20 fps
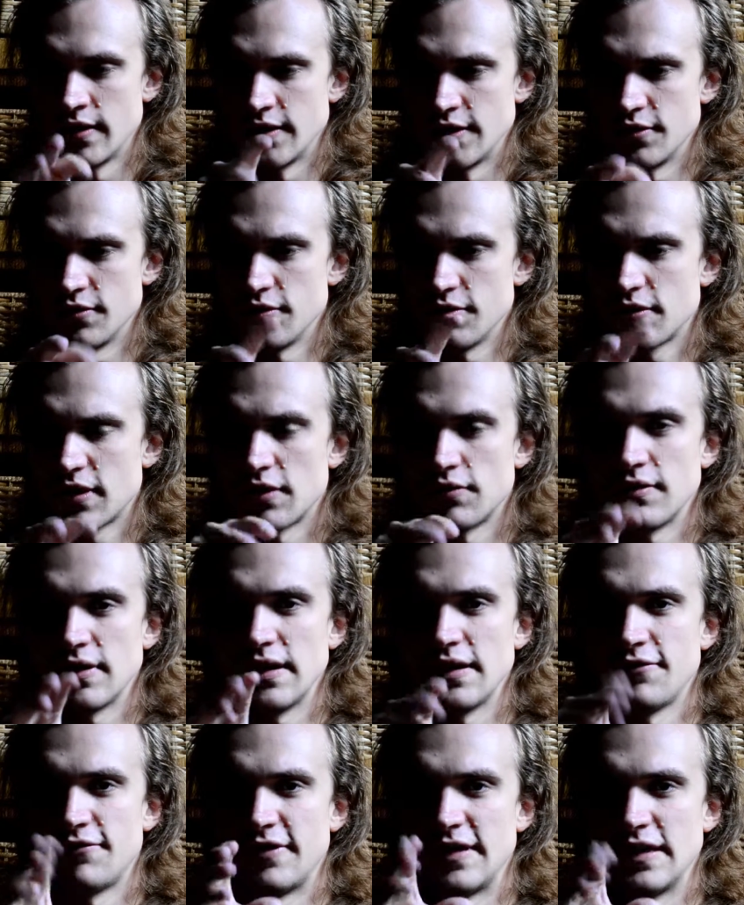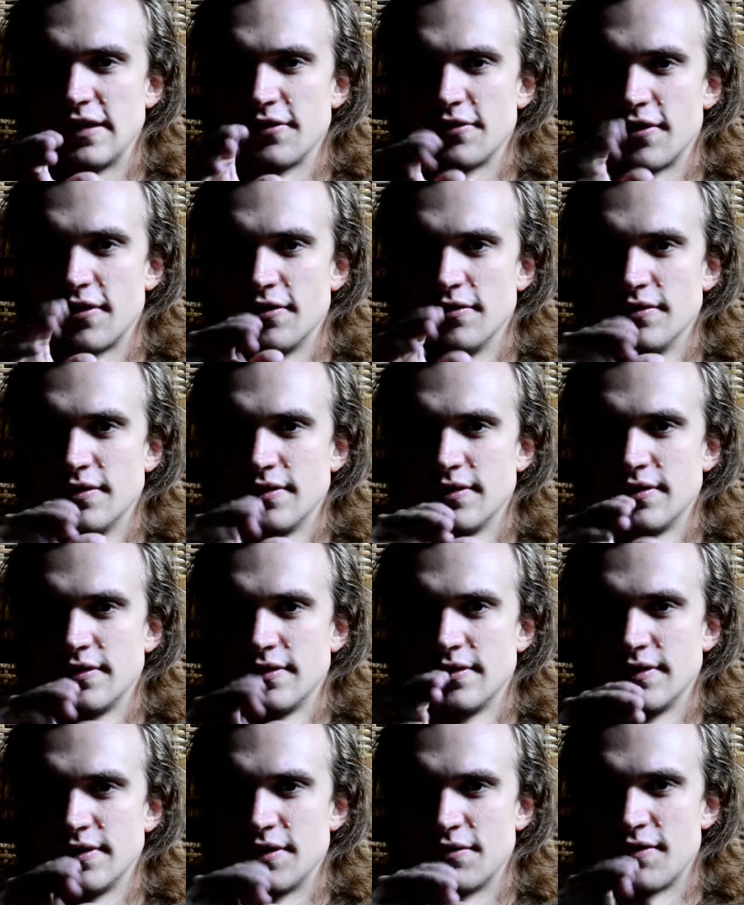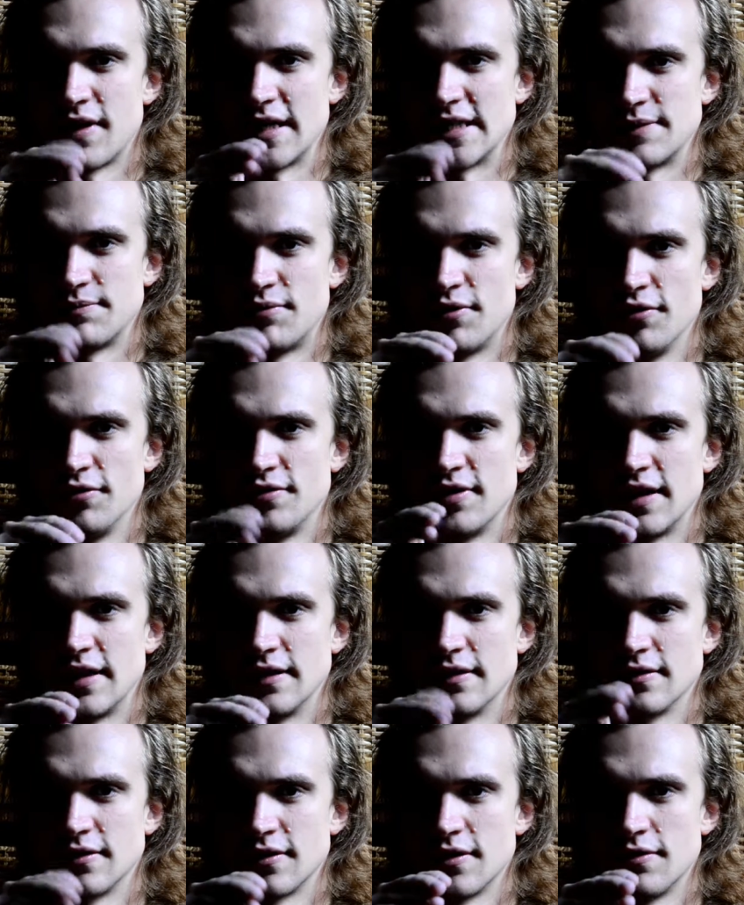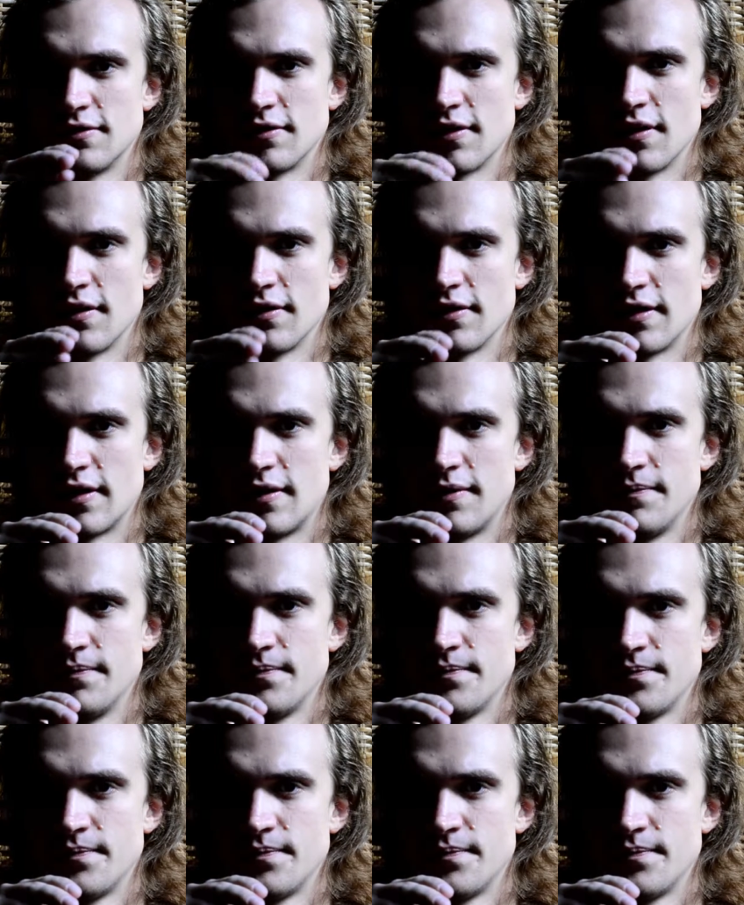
You can really feel, you know, the rice protein going on there.